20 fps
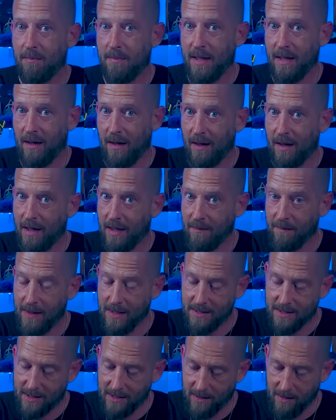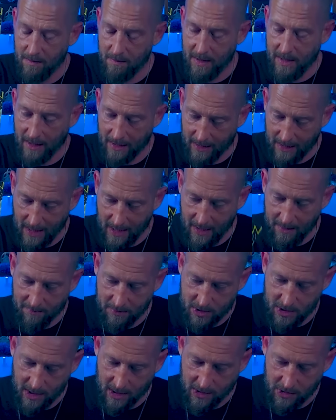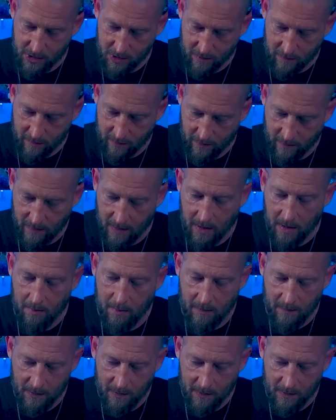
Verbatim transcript: behind that's going to be a game changer for them,